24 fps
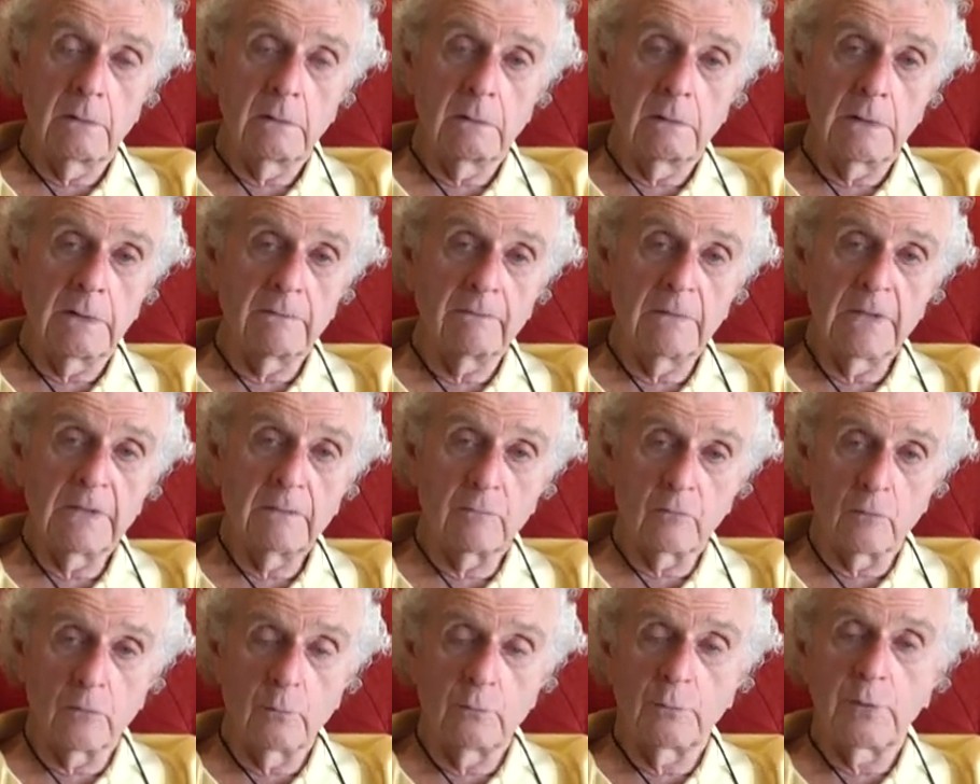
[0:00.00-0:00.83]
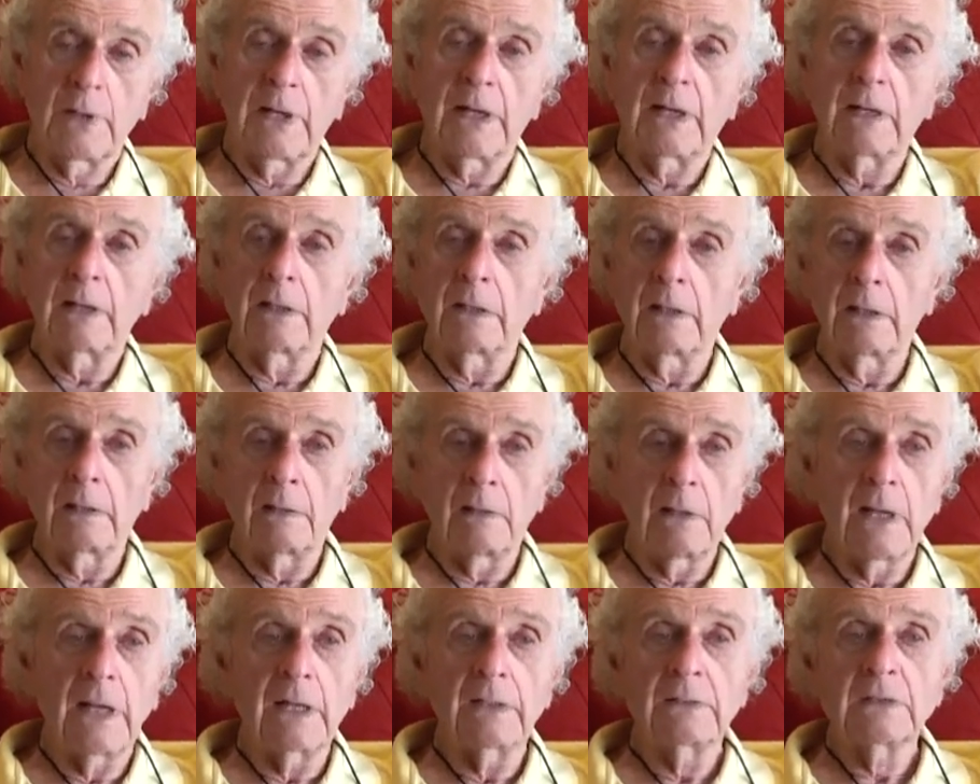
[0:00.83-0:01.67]
Every group
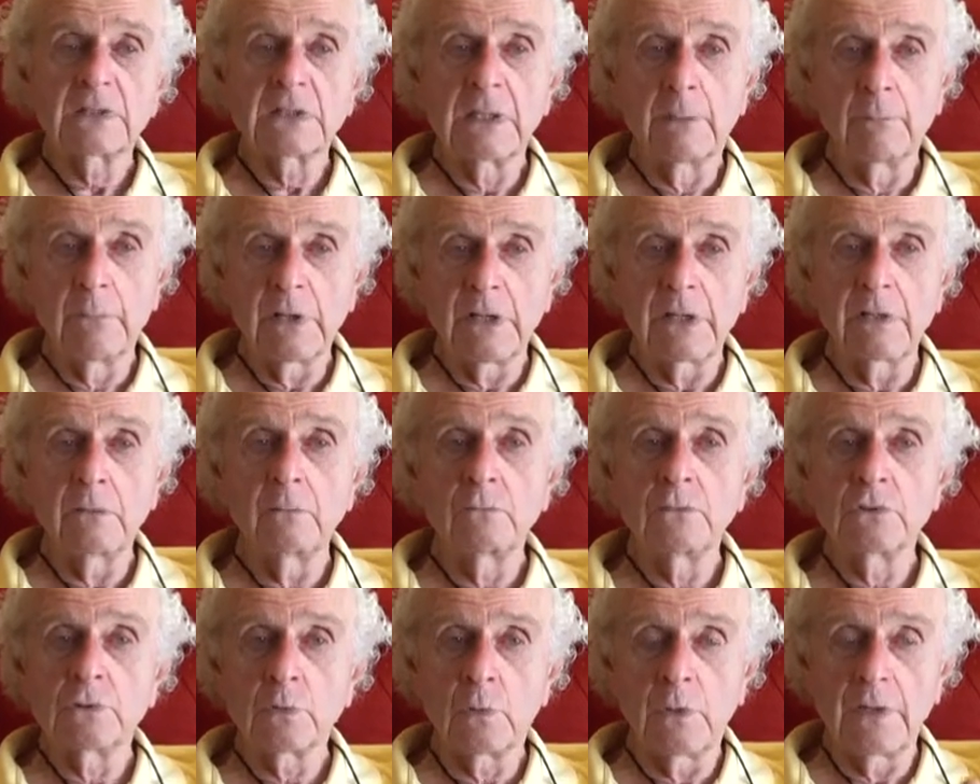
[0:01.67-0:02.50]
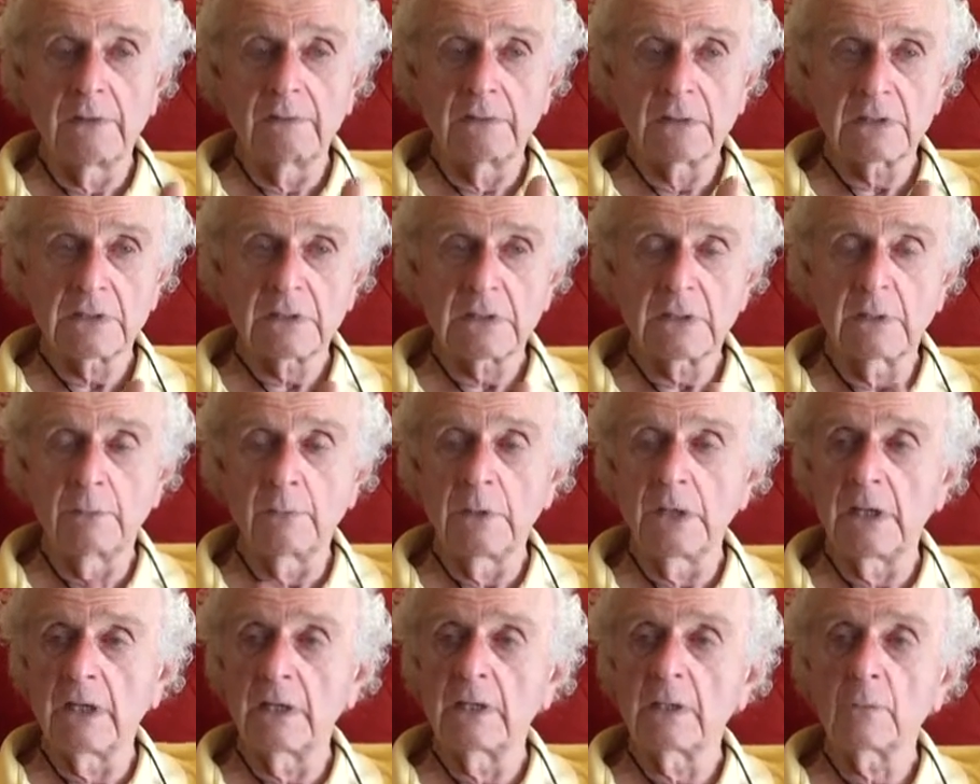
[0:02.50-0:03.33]
had somebody who joined this
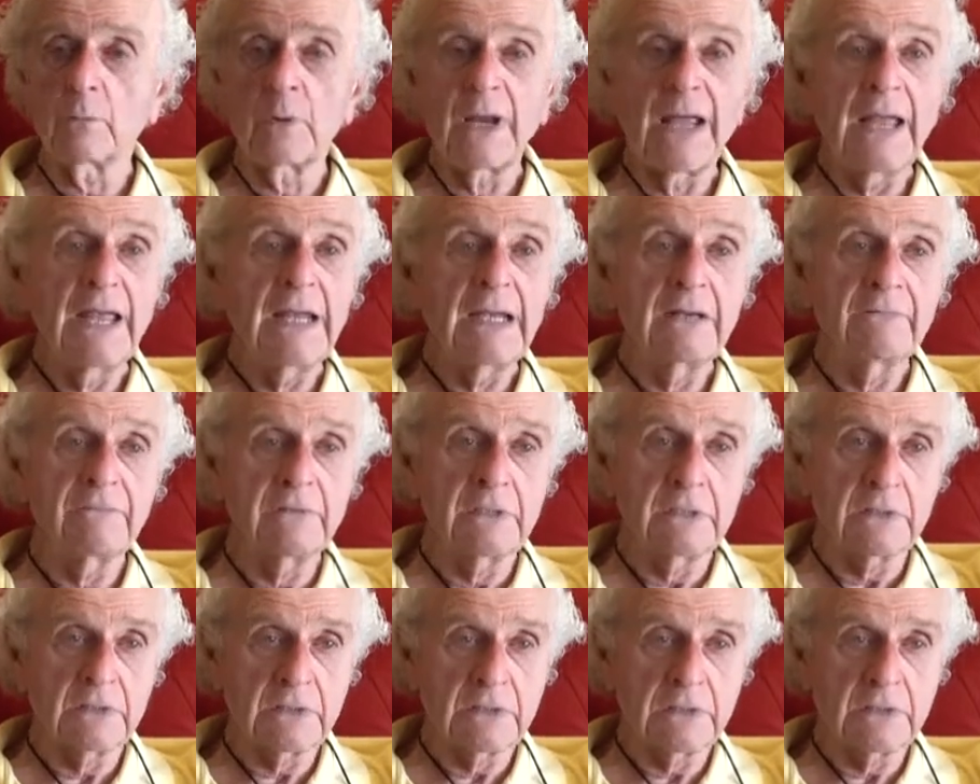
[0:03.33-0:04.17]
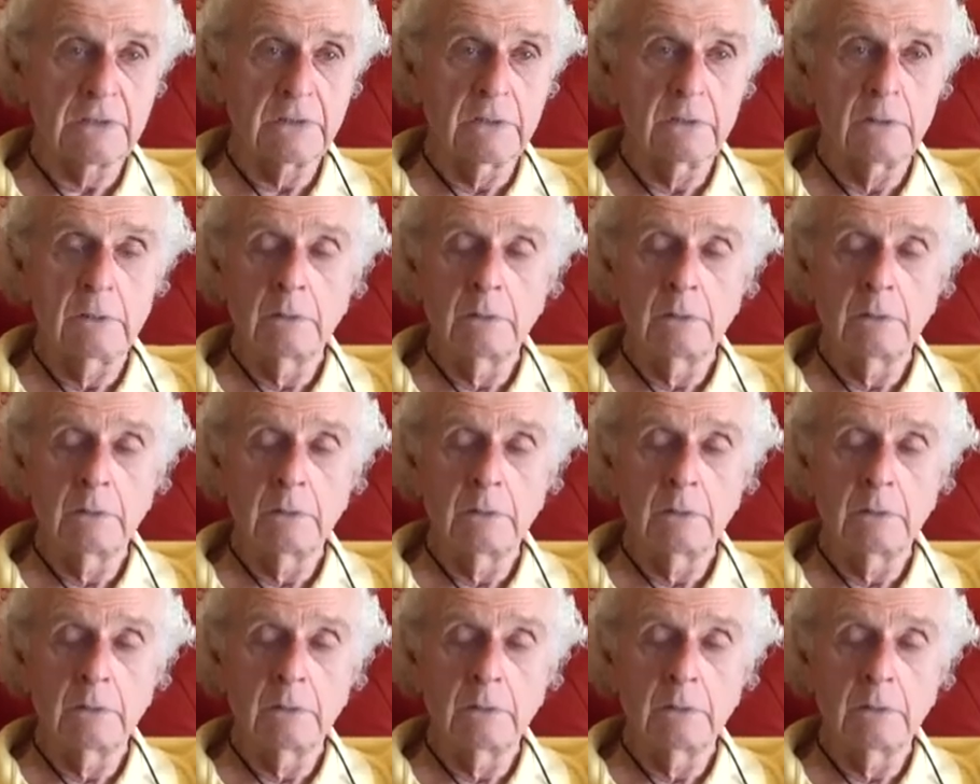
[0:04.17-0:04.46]
committee, and there were 8 of us.